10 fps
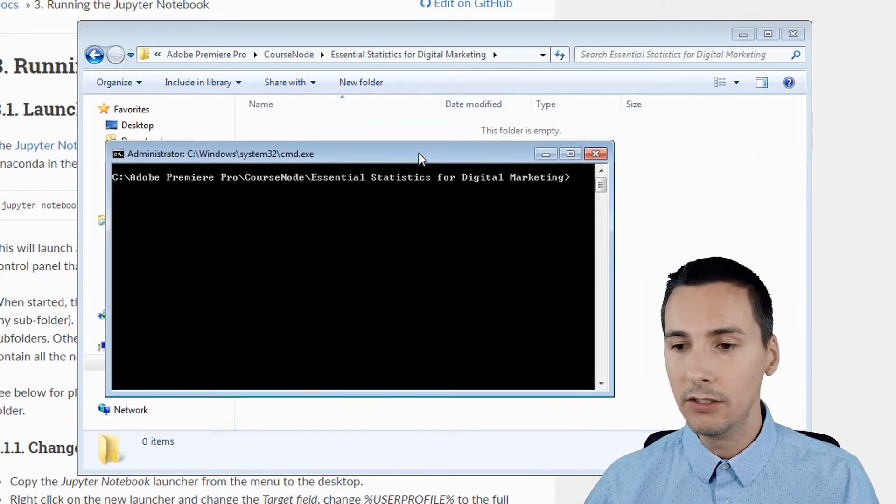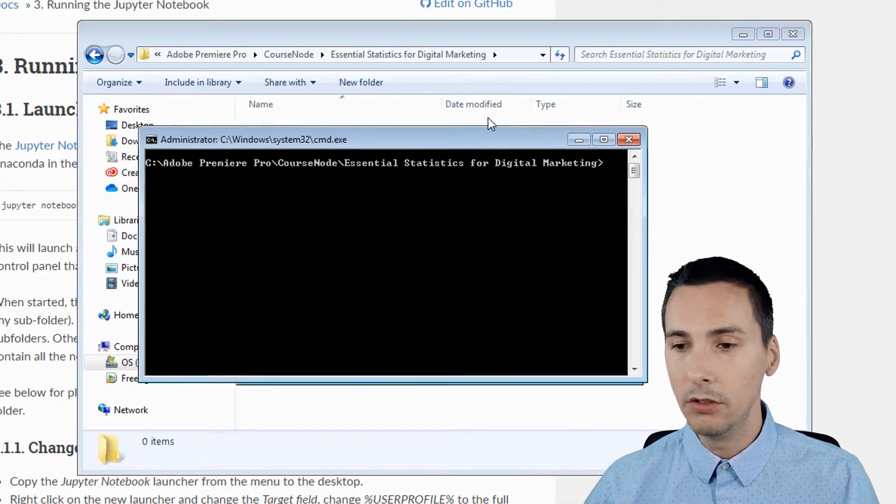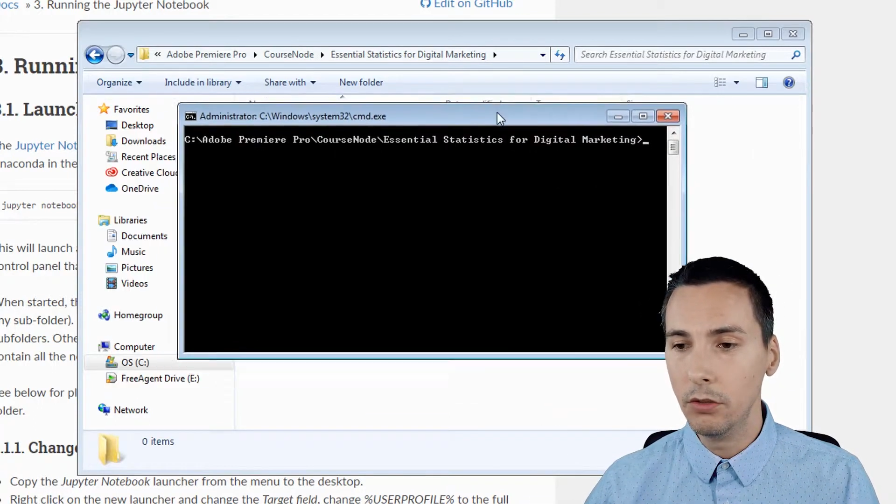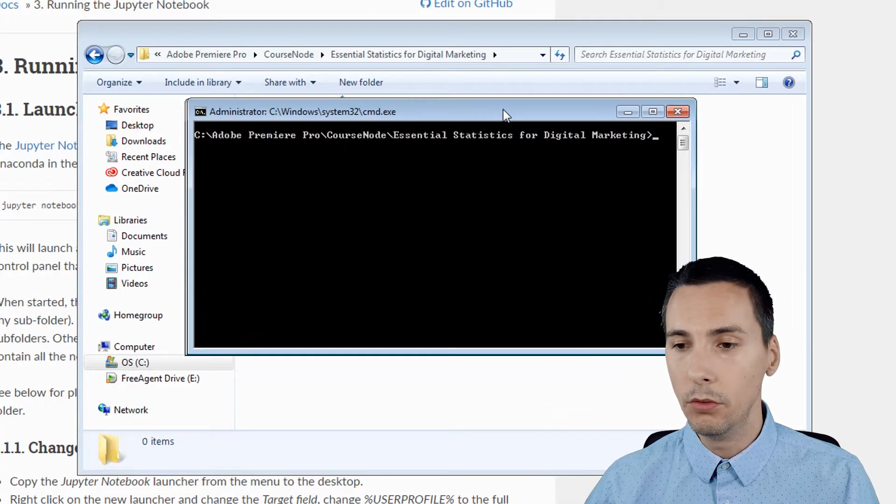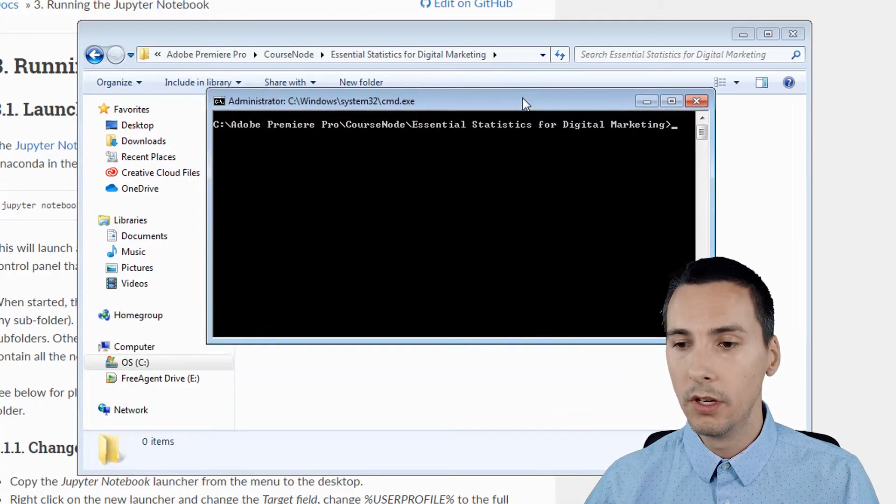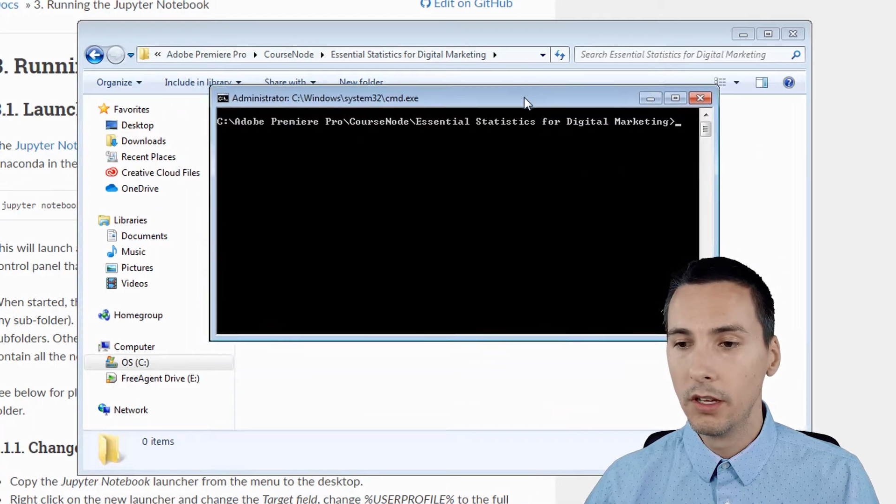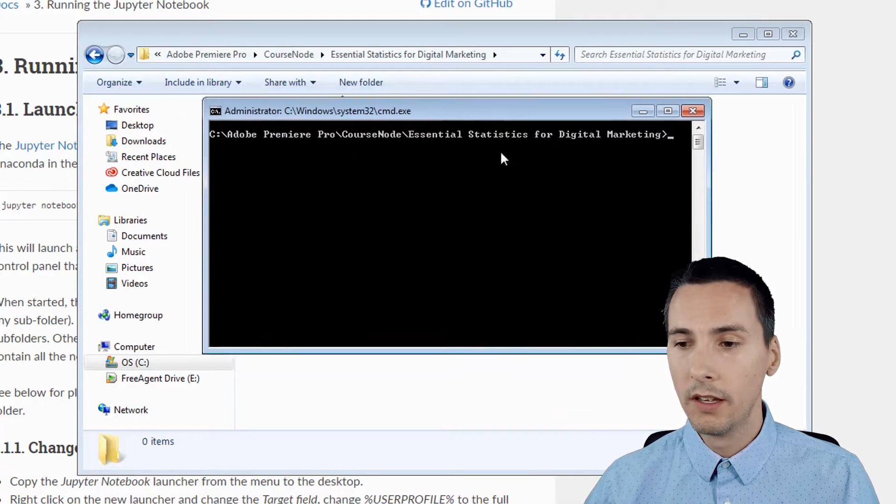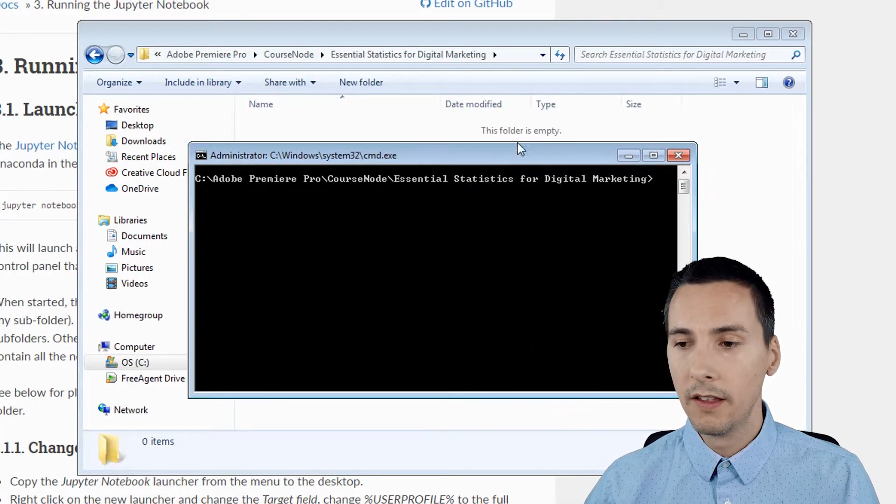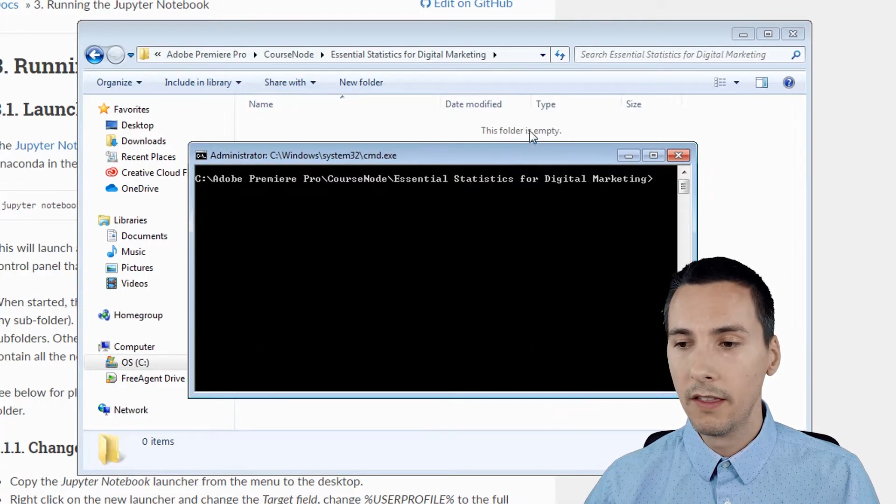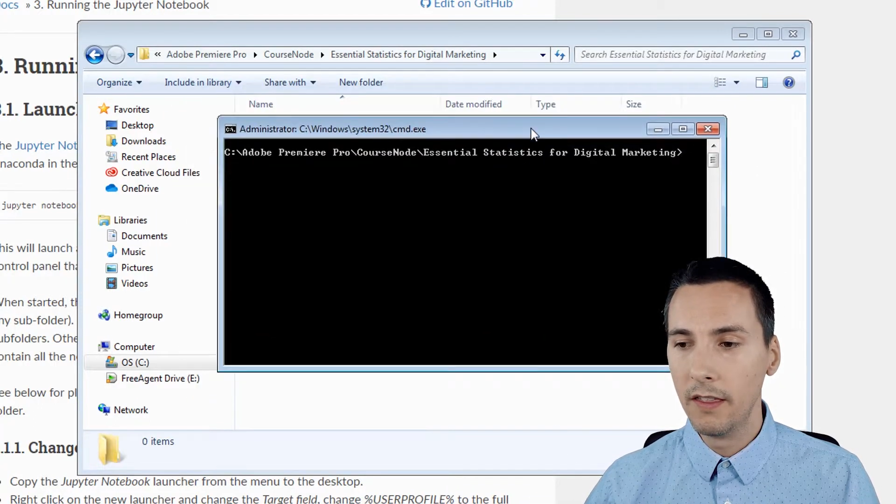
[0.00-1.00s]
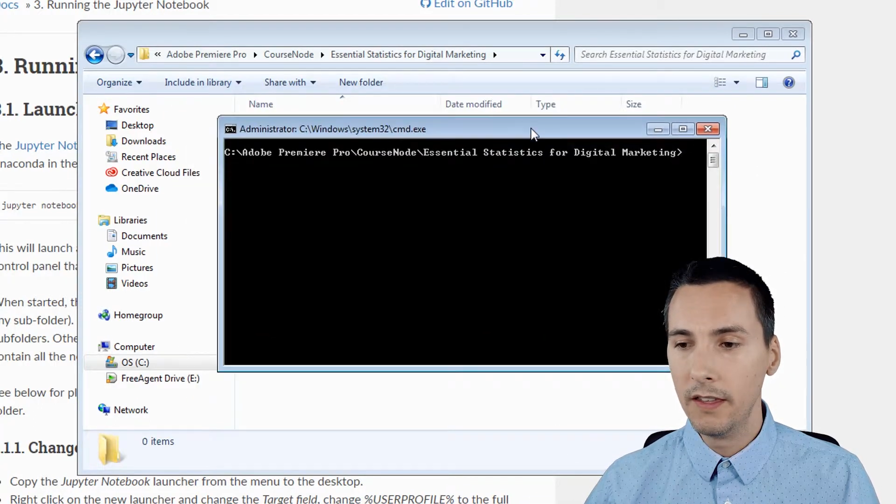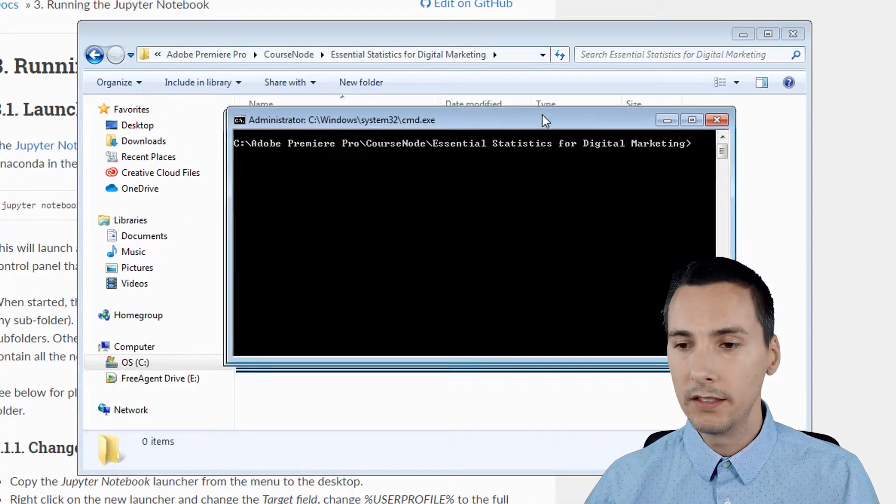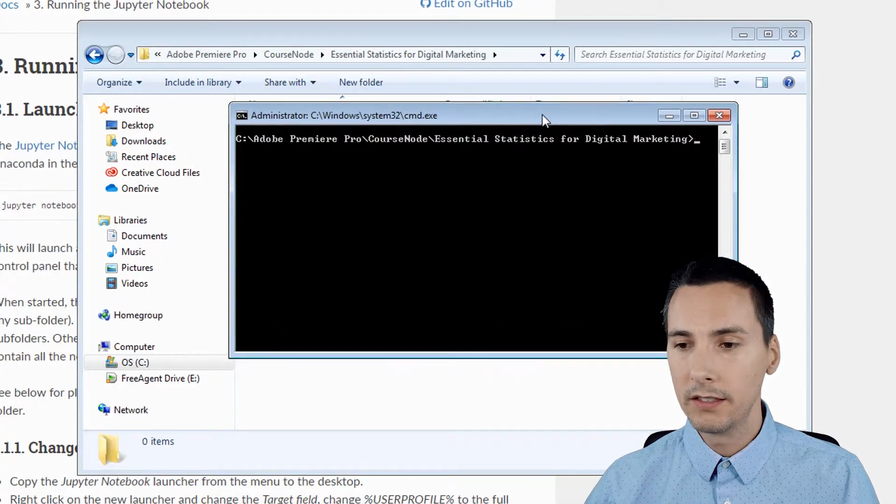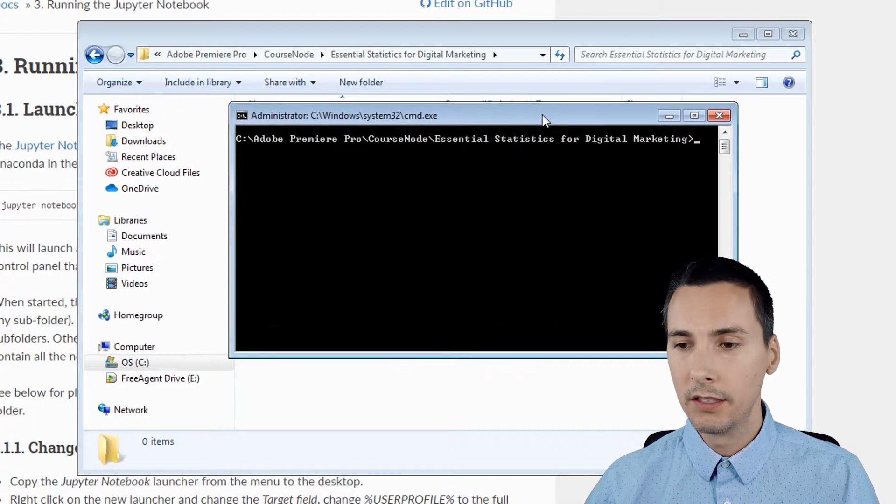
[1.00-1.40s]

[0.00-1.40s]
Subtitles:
to this